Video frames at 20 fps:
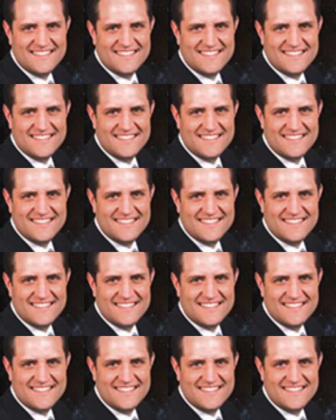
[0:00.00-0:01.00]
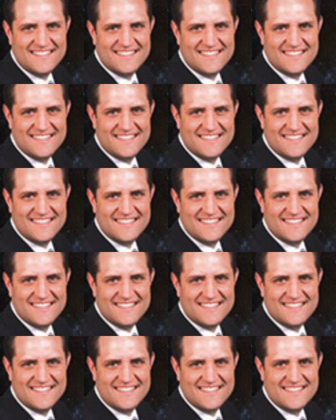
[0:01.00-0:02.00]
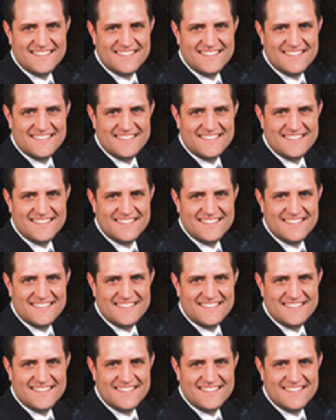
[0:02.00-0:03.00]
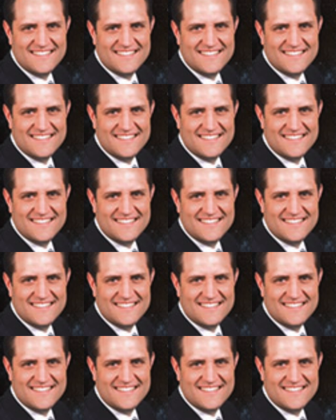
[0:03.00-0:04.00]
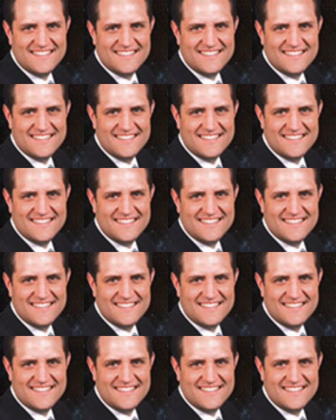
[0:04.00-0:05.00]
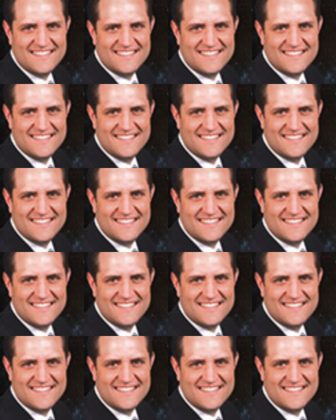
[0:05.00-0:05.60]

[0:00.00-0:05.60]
[no speech]